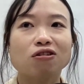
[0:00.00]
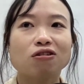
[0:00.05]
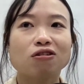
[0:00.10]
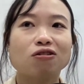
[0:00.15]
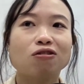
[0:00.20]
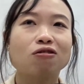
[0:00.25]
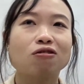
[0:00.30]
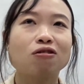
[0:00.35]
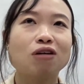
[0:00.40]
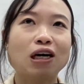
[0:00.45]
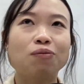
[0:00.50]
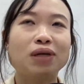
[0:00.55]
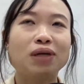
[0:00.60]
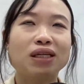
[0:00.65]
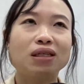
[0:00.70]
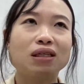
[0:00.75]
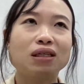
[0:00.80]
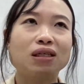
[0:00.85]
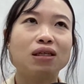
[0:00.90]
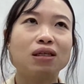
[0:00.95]
So how
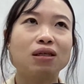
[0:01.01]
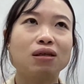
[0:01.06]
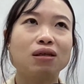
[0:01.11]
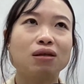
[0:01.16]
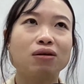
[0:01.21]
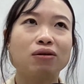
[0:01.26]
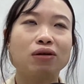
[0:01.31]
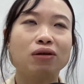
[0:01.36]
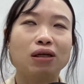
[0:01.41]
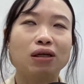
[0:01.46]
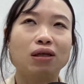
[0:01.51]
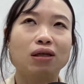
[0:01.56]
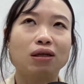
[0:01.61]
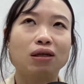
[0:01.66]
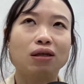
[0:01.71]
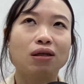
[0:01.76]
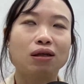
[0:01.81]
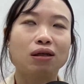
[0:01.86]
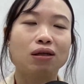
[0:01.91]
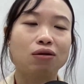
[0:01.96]
many
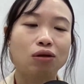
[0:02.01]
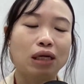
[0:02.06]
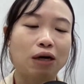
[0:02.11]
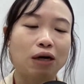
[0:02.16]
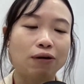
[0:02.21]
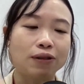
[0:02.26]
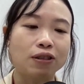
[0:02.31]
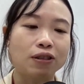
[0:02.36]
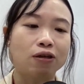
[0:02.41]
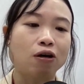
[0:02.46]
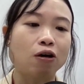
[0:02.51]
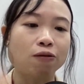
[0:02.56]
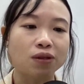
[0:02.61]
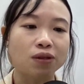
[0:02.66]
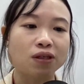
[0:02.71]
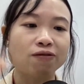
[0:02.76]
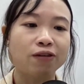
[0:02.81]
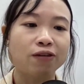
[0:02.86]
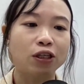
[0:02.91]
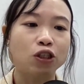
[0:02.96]

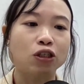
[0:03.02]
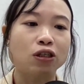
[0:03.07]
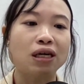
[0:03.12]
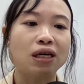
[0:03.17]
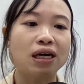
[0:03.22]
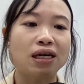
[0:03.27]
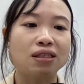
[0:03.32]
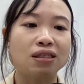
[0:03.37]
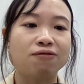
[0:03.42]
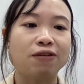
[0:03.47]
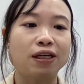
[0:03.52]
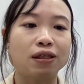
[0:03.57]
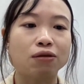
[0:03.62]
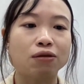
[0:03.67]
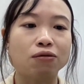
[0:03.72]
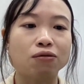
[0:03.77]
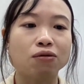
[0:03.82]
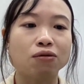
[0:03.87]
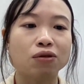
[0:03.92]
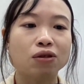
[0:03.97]
observation has
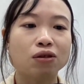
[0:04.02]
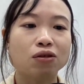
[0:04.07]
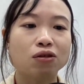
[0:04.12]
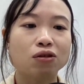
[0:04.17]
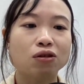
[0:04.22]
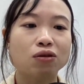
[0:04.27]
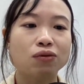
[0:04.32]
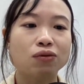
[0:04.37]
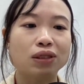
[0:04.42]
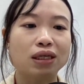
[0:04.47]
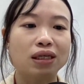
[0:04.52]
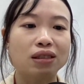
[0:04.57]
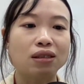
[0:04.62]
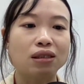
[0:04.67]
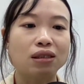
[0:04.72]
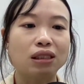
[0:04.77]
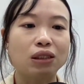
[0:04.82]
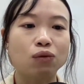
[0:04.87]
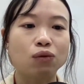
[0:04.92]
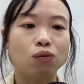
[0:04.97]
value? So we can
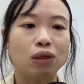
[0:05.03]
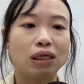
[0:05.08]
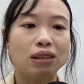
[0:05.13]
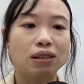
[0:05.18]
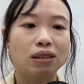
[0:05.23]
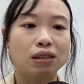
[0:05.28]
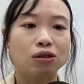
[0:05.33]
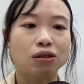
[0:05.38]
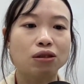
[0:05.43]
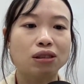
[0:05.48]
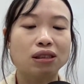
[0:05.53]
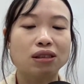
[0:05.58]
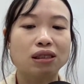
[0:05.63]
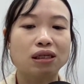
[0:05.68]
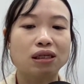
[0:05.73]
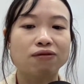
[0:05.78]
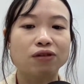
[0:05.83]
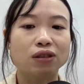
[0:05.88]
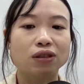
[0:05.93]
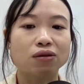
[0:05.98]
see
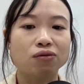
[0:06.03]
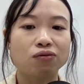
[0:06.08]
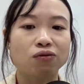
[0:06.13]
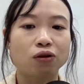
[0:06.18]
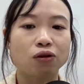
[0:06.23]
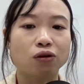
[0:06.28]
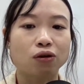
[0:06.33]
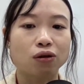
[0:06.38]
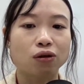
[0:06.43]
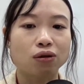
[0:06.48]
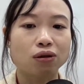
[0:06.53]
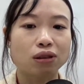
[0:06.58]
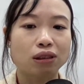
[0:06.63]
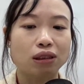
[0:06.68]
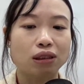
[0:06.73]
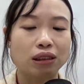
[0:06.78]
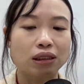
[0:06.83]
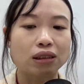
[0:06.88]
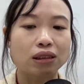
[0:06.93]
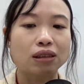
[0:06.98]
10674
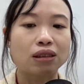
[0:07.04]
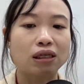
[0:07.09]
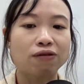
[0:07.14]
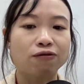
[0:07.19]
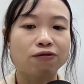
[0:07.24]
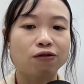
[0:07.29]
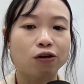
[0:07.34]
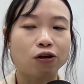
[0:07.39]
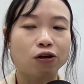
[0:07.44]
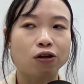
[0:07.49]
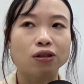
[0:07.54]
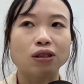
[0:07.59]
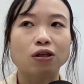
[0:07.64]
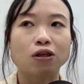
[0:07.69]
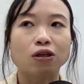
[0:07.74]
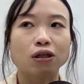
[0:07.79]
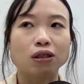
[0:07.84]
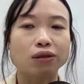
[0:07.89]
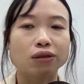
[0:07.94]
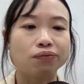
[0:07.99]
is the same for all the
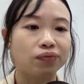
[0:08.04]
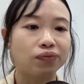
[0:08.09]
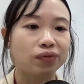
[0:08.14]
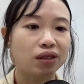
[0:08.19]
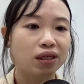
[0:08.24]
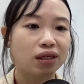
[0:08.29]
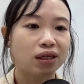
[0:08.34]
columns.